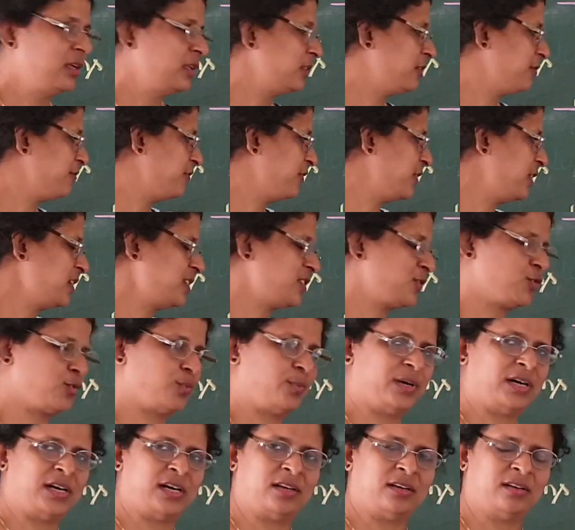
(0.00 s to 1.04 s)
The first
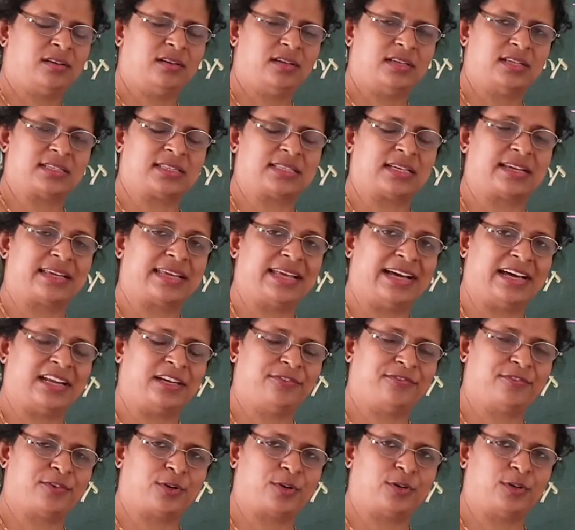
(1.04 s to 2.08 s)
one is the
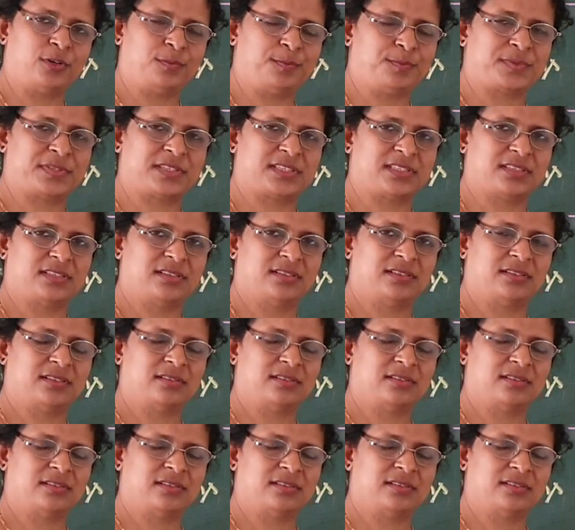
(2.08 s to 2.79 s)
kharif crops